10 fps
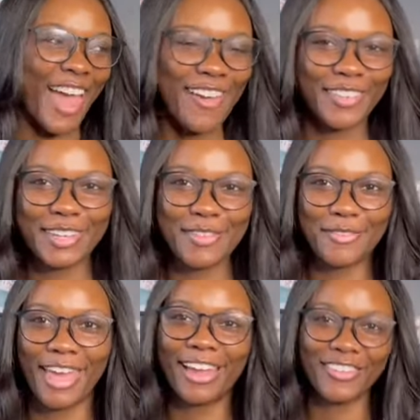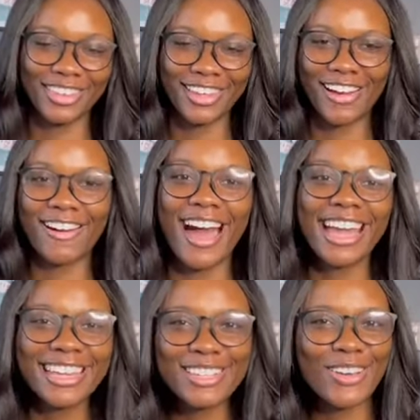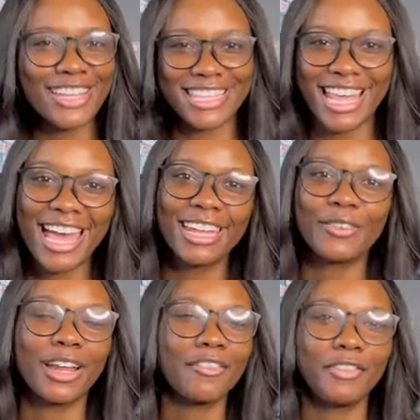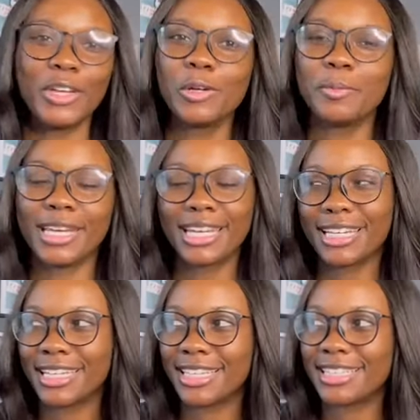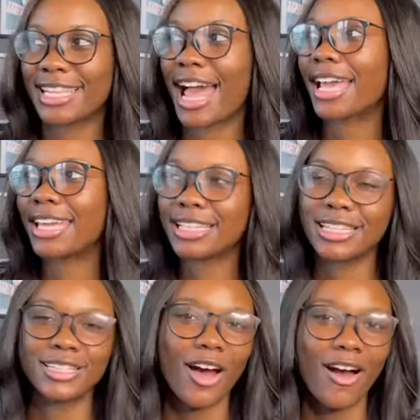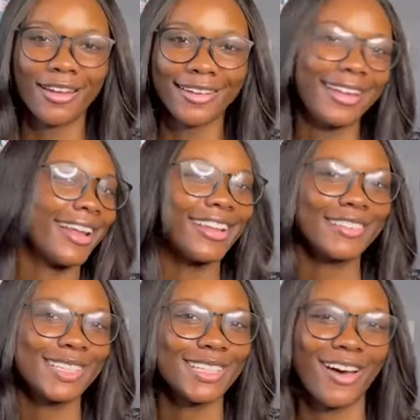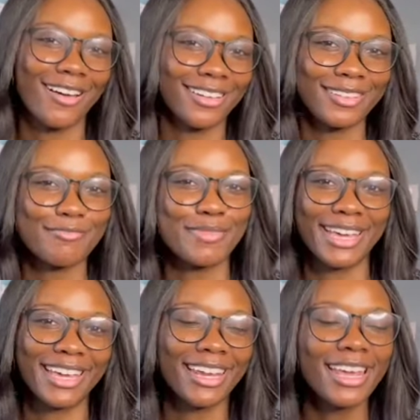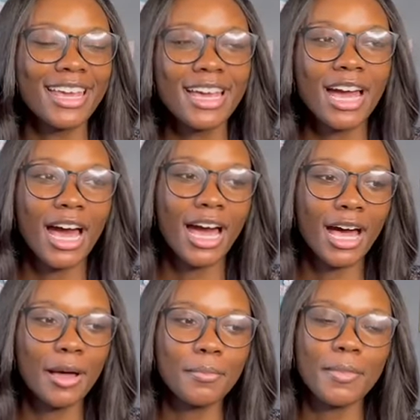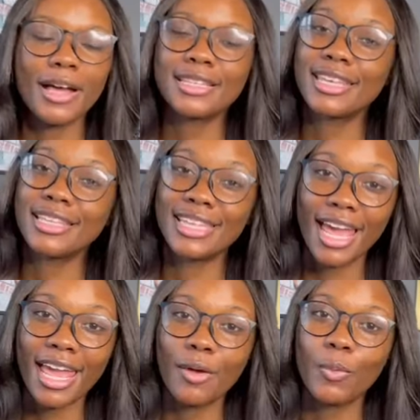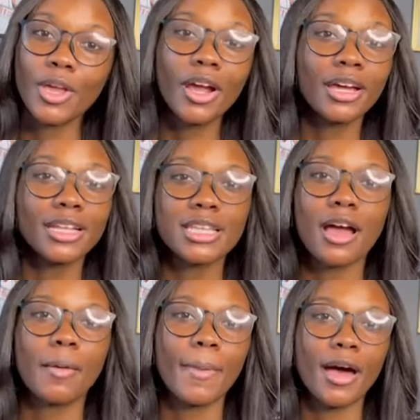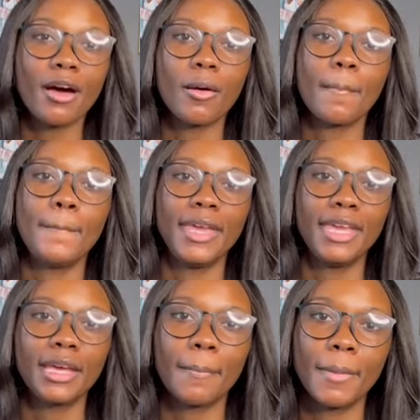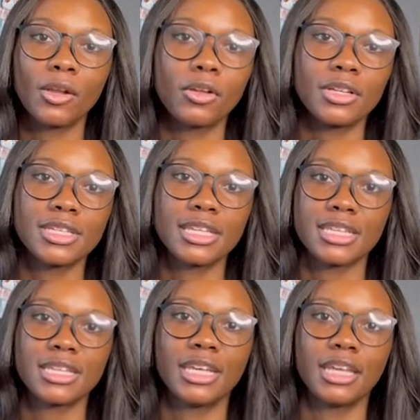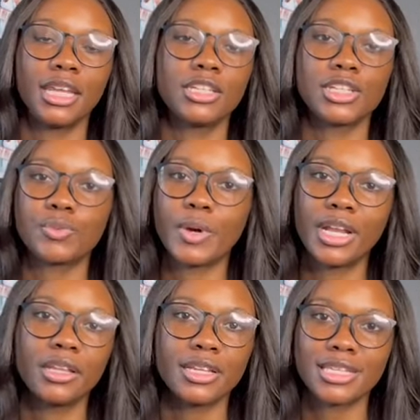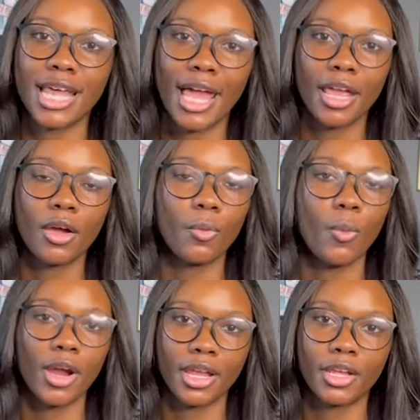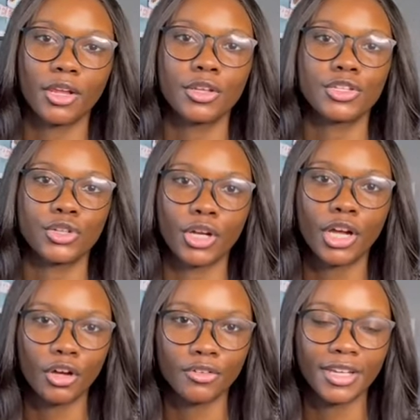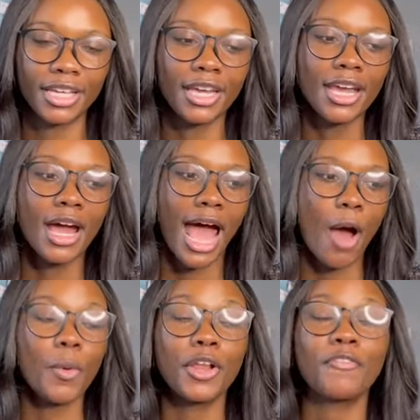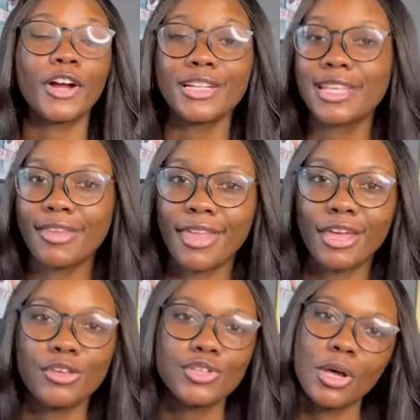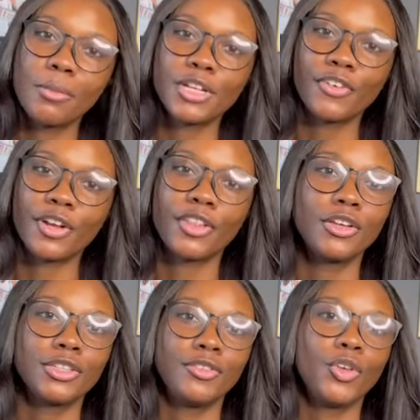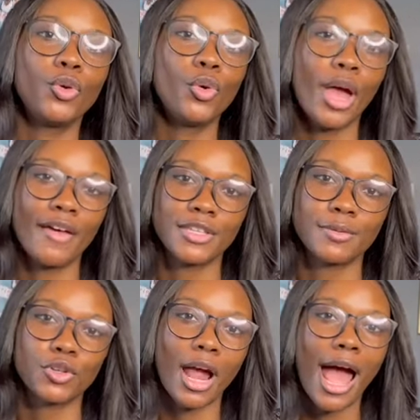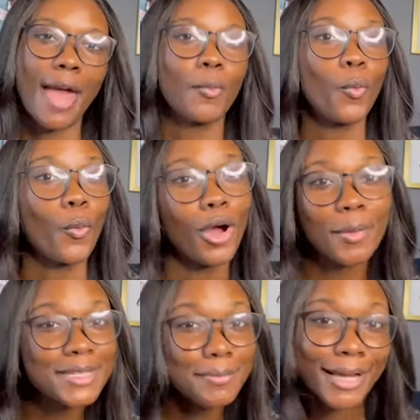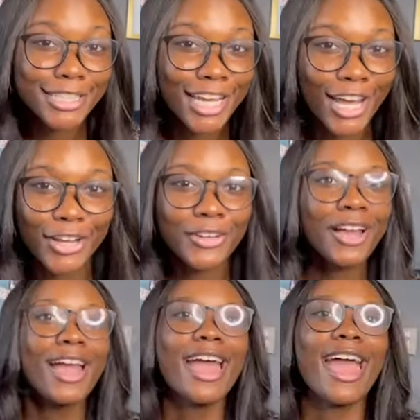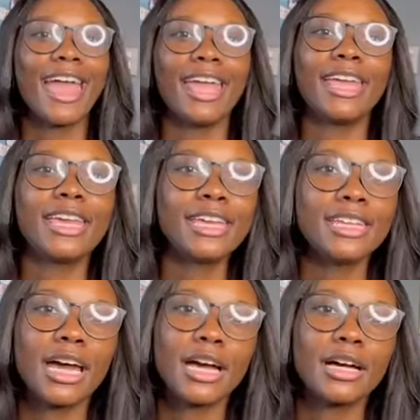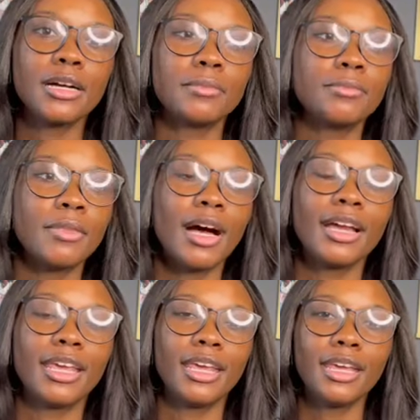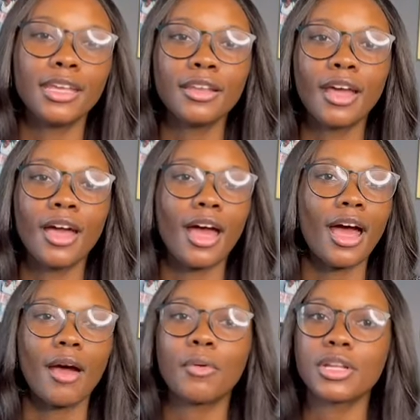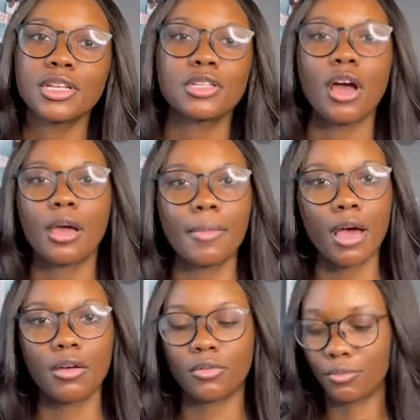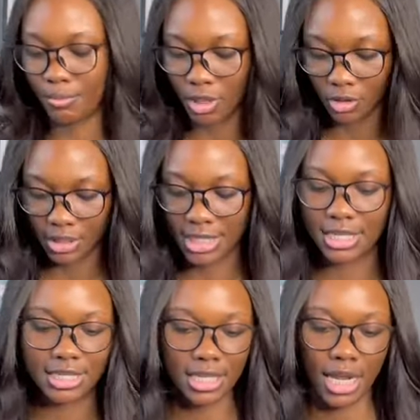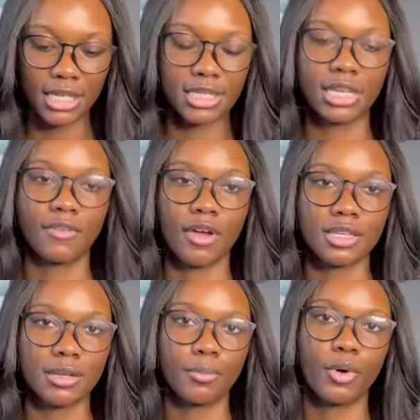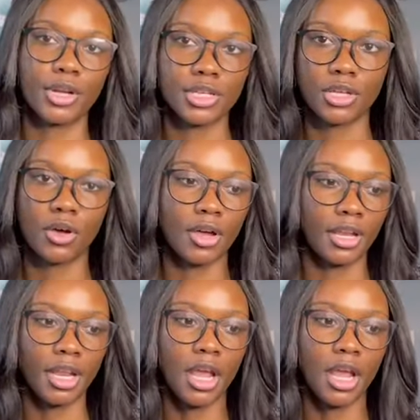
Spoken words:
happy to be back with y'all. I get so excited when I film because I get to talk and I love to talk. But today we are going to talk about being a medical assistant and just what it looks like working during COVID. I want to first say thank you so much for those of you who have subscribed. Welcome to my channel. And again, I want to just talk about medical assistant today and just give y'all some pointers on